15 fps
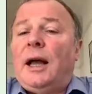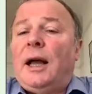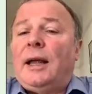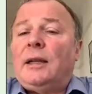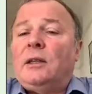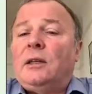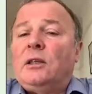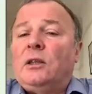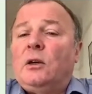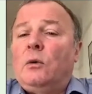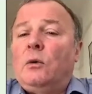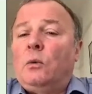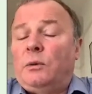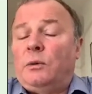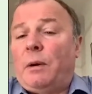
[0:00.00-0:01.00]
And
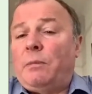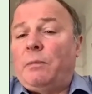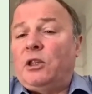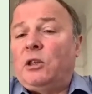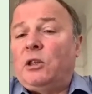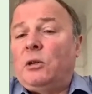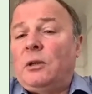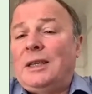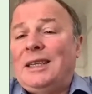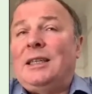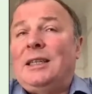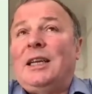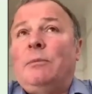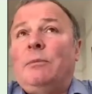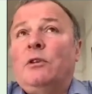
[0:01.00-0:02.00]
we publish league
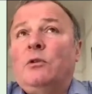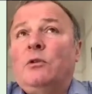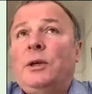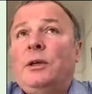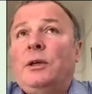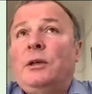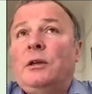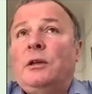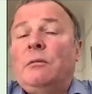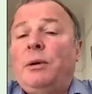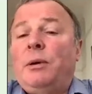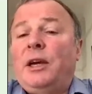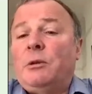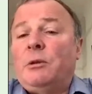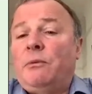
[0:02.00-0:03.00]
tables where you can
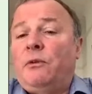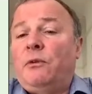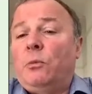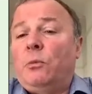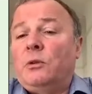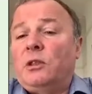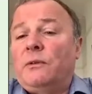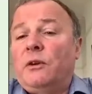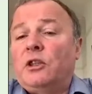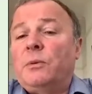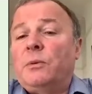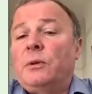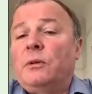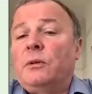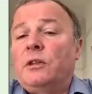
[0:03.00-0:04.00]
compare the performance of
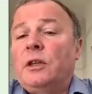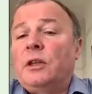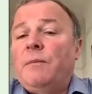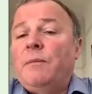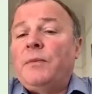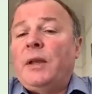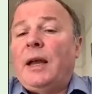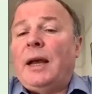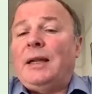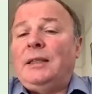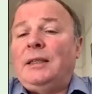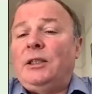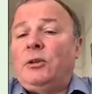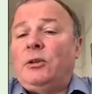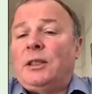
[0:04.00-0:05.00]
hospitals and
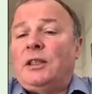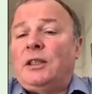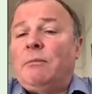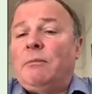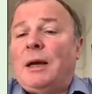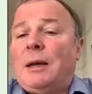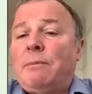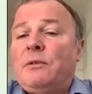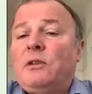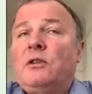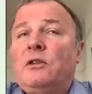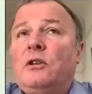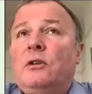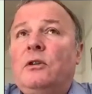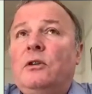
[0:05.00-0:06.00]
interactive maps
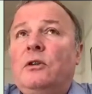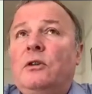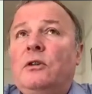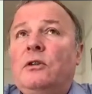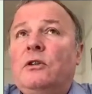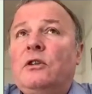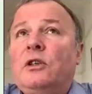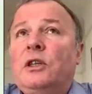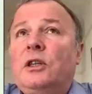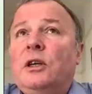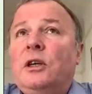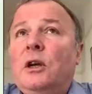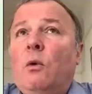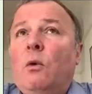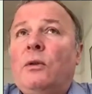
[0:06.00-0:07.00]
so that you can
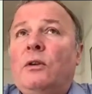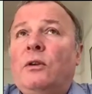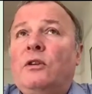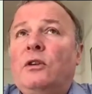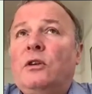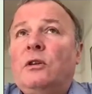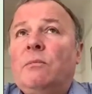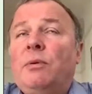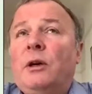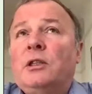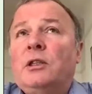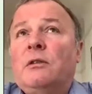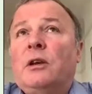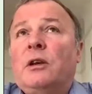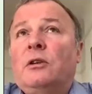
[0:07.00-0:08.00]
see whether certain
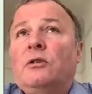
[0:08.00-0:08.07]
parts of the